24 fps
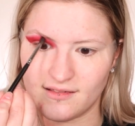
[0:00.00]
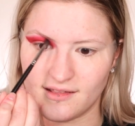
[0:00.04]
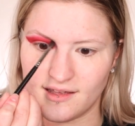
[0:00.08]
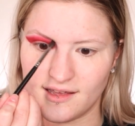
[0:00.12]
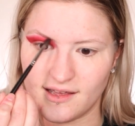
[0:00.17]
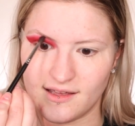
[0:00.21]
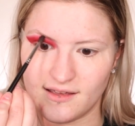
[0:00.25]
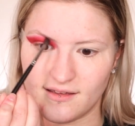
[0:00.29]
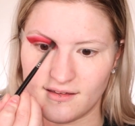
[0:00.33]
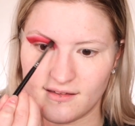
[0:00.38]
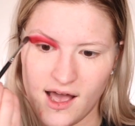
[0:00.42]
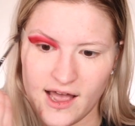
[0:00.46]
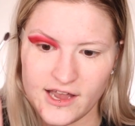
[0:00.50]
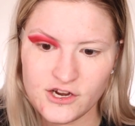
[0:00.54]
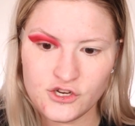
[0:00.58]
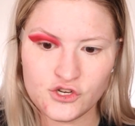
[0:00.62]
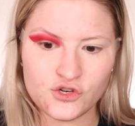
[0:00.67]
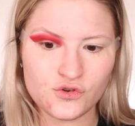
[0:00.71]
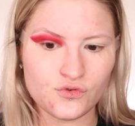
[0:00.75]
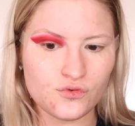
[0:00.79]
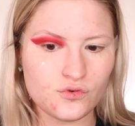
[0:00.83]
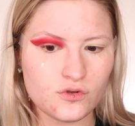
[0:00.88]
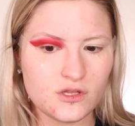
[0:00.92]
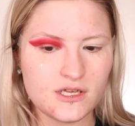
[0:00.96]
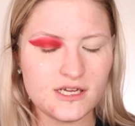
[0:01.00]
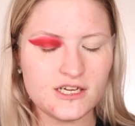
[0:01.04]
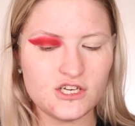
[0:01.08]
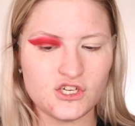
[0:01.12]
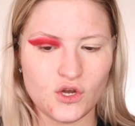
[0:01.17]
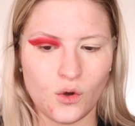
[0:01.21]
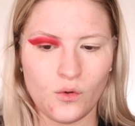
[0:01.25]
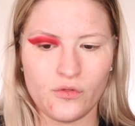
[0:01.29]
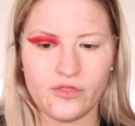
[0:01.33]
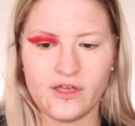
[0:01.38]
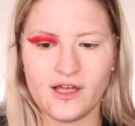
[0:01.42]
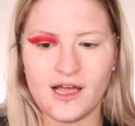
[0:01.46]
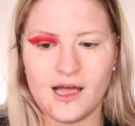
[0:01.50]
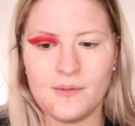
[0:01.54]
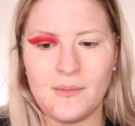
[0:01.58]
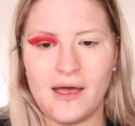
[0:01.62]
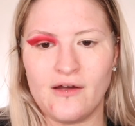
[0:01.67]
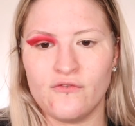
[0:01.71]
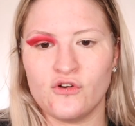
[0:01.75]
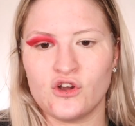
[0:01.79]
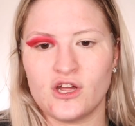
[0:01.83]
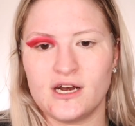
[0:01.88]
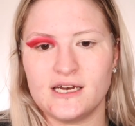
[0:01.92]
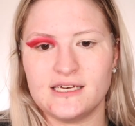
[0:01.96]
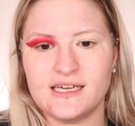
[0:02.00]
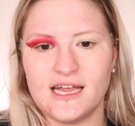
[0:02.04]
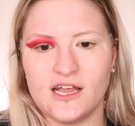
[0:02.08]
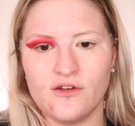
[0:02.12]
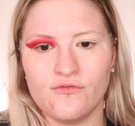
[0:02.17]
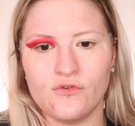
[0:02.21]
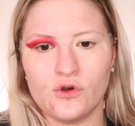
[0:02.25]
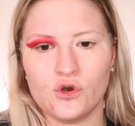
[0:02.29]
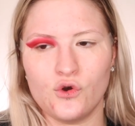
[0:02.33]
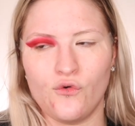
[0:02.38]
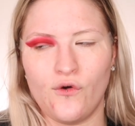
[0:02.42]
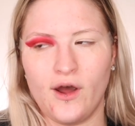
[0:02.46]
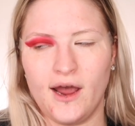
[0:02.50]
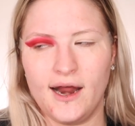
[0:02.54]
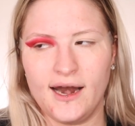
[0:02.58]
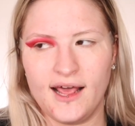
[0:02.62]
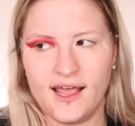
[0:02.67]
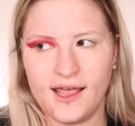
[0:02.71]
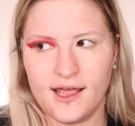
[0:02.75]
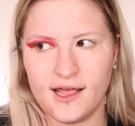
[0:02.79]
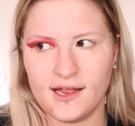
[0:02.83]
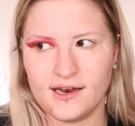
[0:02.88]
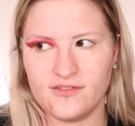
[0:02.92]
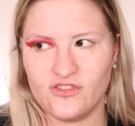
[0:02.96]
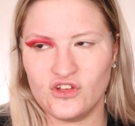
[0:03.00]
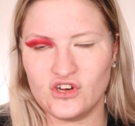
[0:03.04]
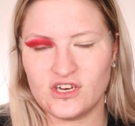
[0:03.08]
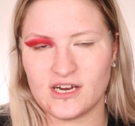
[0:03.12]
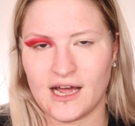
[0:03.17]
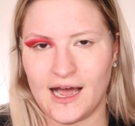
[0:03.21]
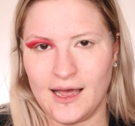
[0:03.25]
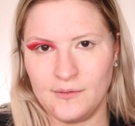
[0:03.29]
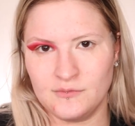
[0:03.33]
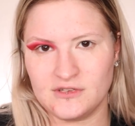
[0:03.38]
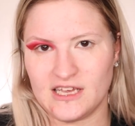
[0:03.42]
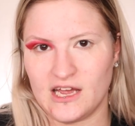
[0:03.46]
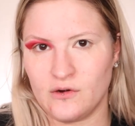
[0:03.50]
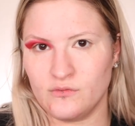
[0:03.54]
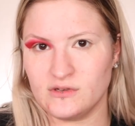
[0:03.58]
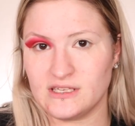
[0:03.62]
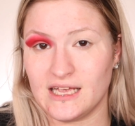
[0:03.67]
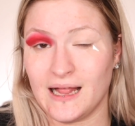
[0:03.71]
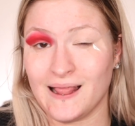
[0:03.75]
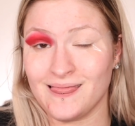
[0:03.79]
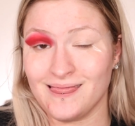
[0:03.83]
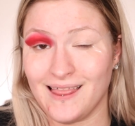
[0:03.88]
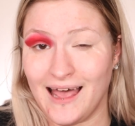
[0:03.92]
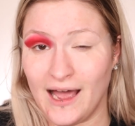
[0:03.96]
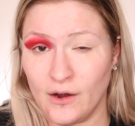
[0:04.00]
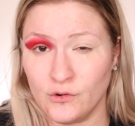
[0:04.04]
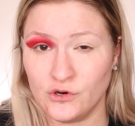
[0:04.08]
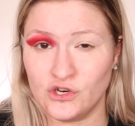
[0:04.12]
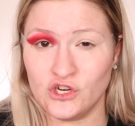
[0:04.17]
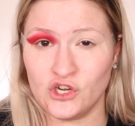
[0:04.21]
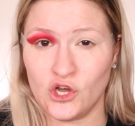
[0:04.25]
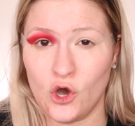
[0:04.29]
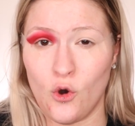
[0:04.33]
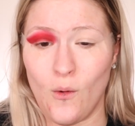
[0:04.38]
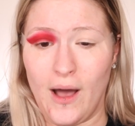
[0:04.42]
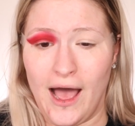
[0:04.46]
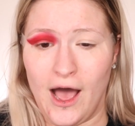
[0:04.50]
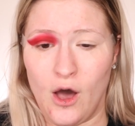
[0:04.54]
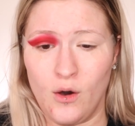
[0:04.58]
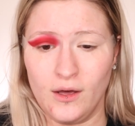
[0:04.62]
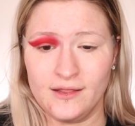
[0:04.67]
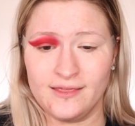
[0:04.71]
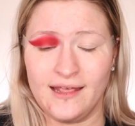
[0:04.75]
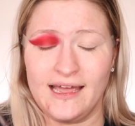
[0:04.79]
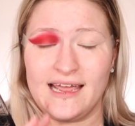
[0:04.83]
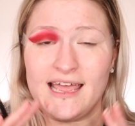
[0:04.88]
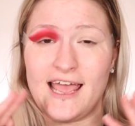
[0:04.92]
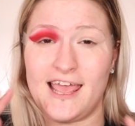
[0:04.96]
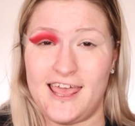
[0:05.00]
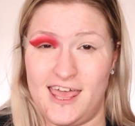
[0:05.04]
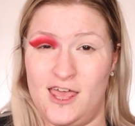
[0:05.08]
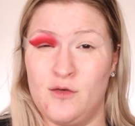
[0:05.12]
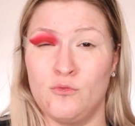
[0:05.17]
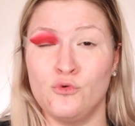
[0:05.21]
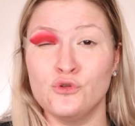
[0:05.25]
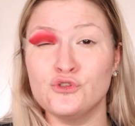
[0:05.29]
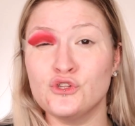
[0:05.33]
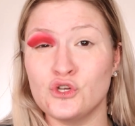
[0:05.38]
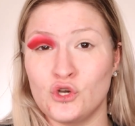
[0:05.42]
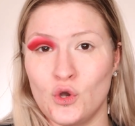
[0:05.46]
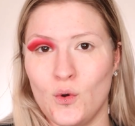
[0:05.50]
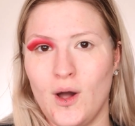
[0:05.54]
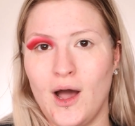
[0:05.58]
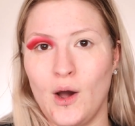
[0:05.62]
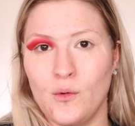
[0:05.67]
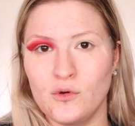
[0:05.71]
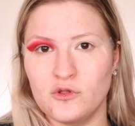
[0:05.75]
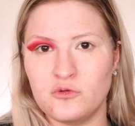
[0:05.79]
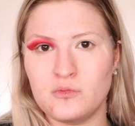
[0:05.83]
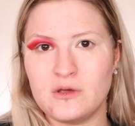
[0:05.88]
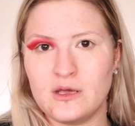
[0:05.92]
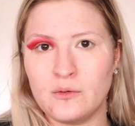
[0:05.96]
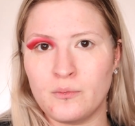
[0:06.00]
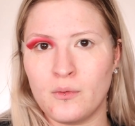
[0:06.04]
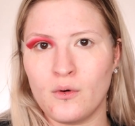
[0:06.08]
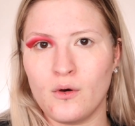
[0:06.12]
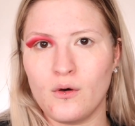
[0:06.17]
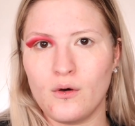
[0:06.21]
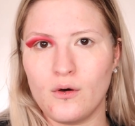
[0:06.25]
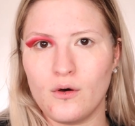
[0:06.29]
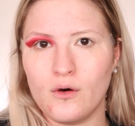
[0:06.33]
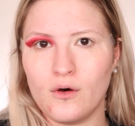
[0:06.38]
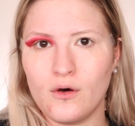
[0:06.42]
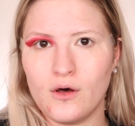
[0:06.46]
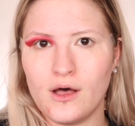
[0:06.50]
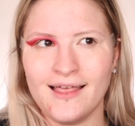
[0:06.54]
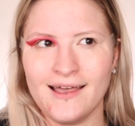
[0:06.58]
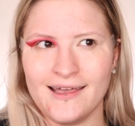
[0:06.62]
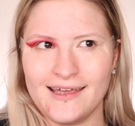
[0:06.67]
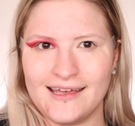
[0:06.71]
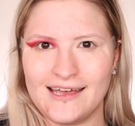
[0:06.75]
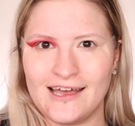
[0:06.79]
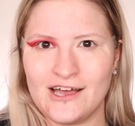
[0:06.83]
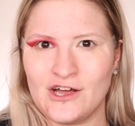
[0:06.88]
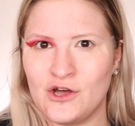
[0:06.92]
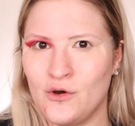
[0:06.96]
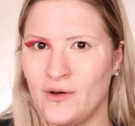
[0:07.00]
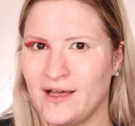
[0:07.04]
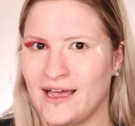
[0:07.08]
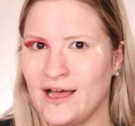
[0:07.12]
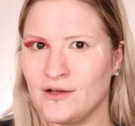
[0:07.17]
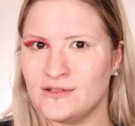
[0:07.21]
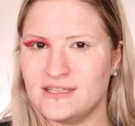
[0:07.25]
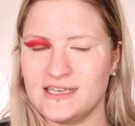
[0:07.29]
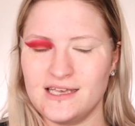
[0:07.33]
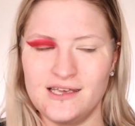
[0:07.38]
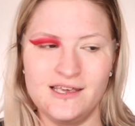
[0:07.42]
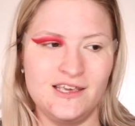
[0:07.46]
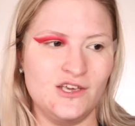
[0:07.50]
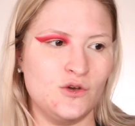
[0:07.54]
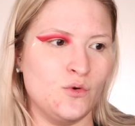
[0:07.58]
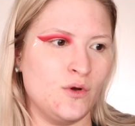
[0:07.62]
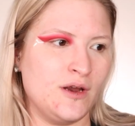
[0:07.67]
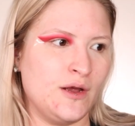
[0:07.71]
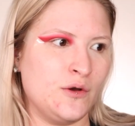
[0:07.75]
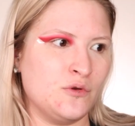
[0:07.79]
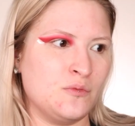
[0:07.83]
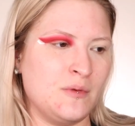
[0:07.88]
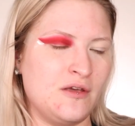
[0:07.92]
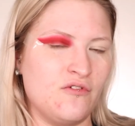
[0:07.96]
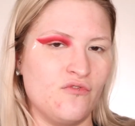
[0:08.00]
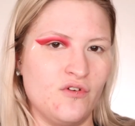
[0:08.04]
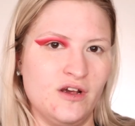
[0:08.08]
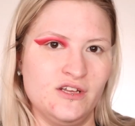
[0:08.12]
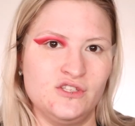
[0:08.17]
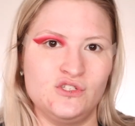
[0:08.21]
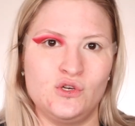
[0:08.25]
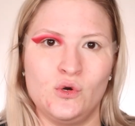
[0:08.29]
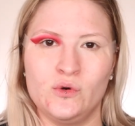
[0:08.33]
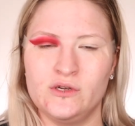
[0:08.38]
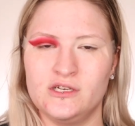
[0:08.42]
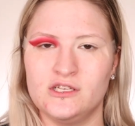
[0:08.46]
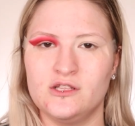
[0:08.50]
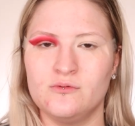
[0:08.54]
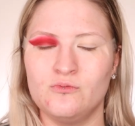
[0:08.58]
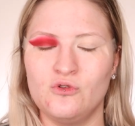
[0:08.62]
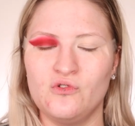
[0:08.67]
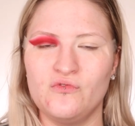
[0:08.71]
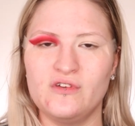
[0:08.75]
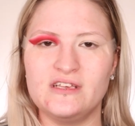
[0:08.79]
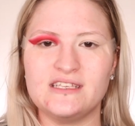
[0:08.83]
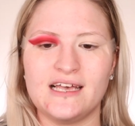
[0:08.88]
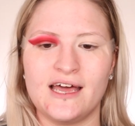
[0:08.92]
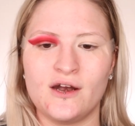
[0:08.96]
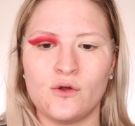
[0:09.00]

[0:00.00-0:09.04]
Like, I truly don't think I'm ever gonna take for granted the times I was allowed to go out and like able to go out with people, like going out to eat, going out with my friends, going to the movies.